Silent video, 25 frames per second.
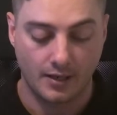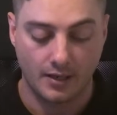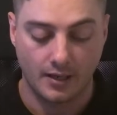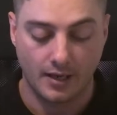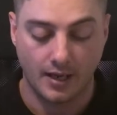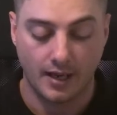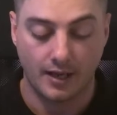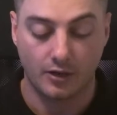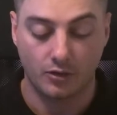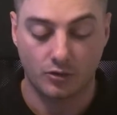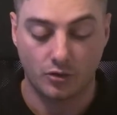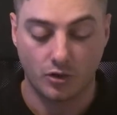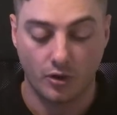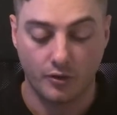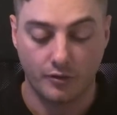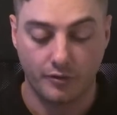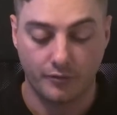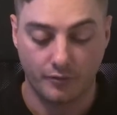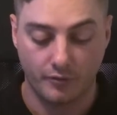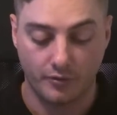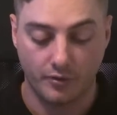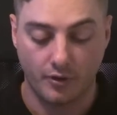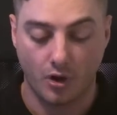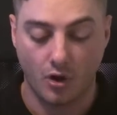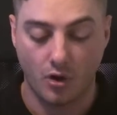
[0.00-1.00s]
And I'll go
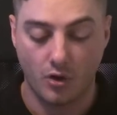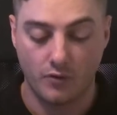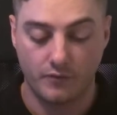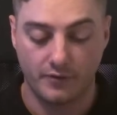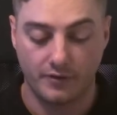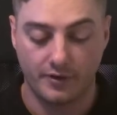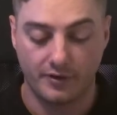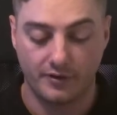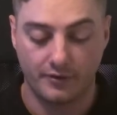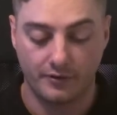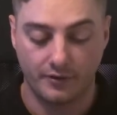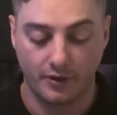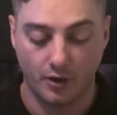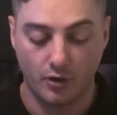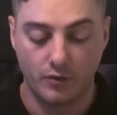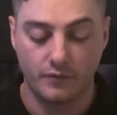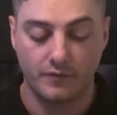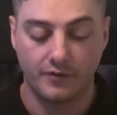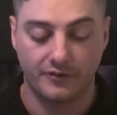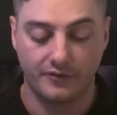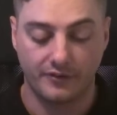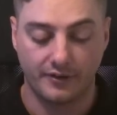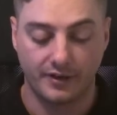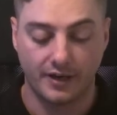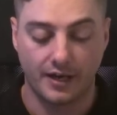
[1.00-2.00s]
through the
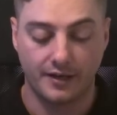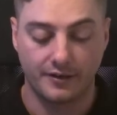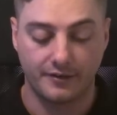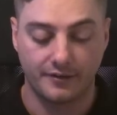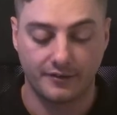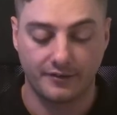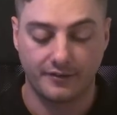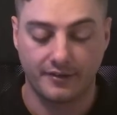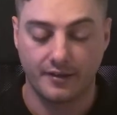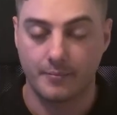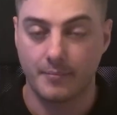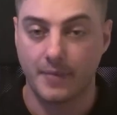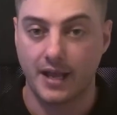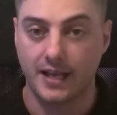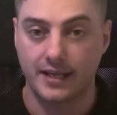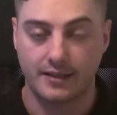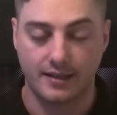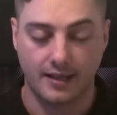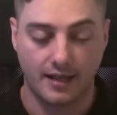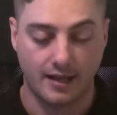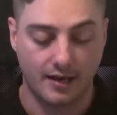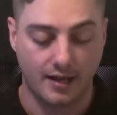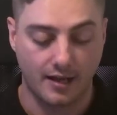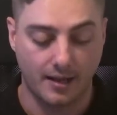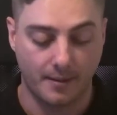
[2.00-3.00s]
overs and unders that make
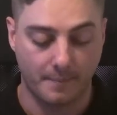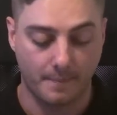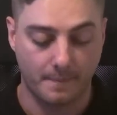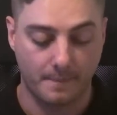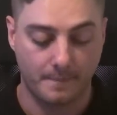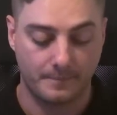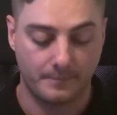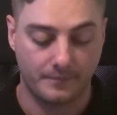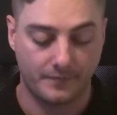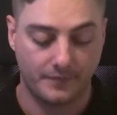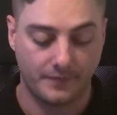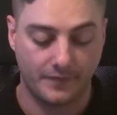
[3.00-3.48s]
that up.